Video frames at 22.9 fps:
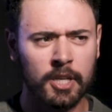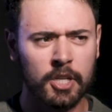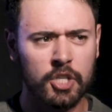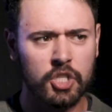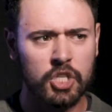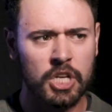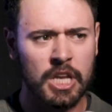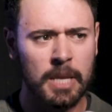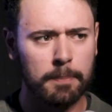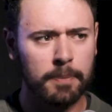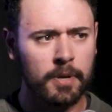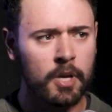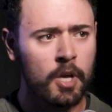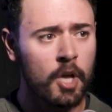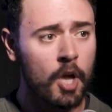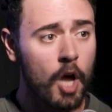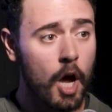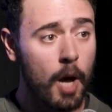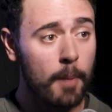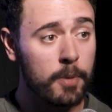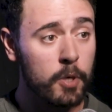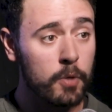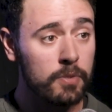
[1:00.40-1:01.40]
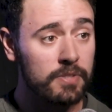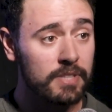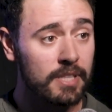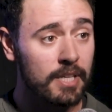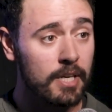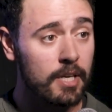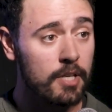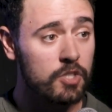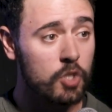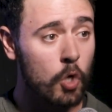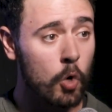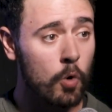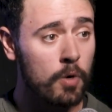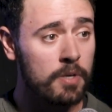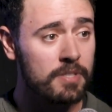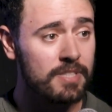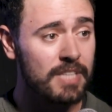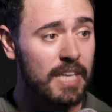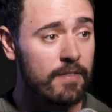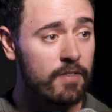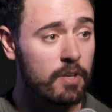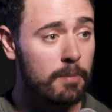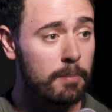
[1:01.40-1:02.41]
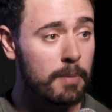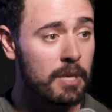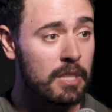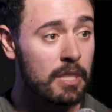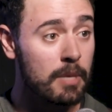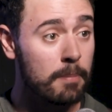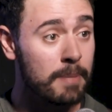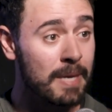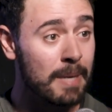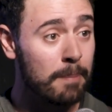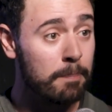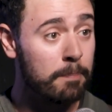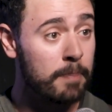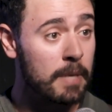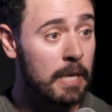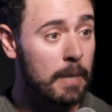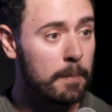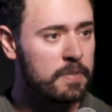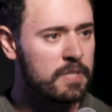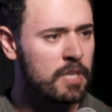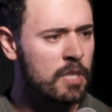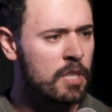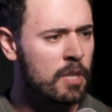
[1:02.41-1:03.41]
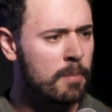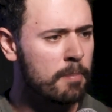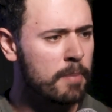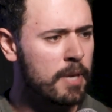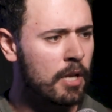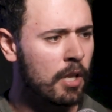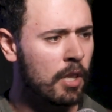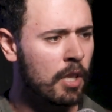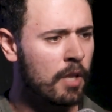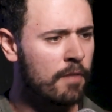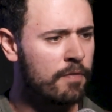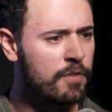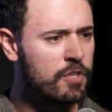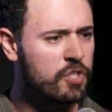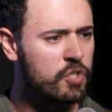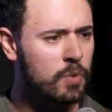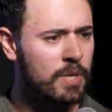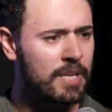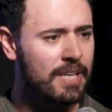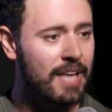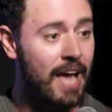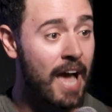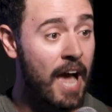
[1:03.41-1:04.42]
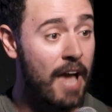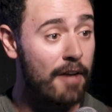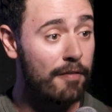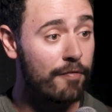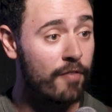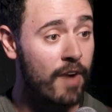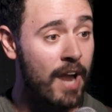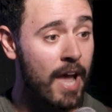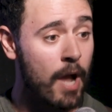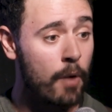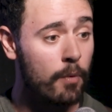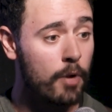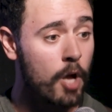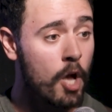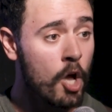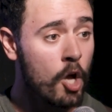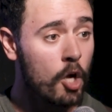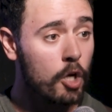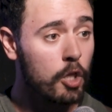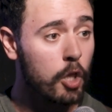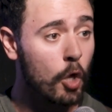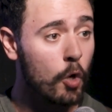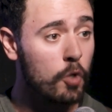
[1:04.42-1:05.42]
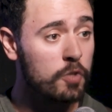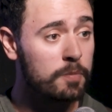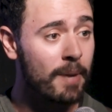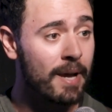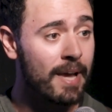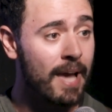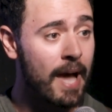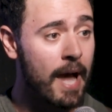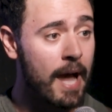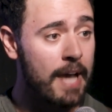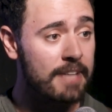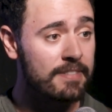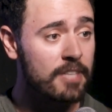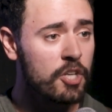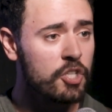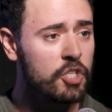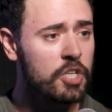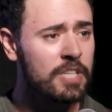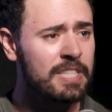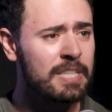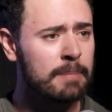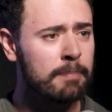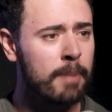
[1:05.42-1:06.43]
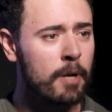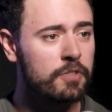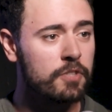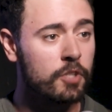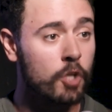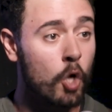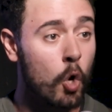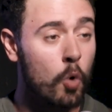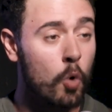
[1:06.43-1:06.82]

in a Jeep. Abusing his horns, giving me the beep beeps. In the middle of the street, I frown. Close my eyes, shit's about to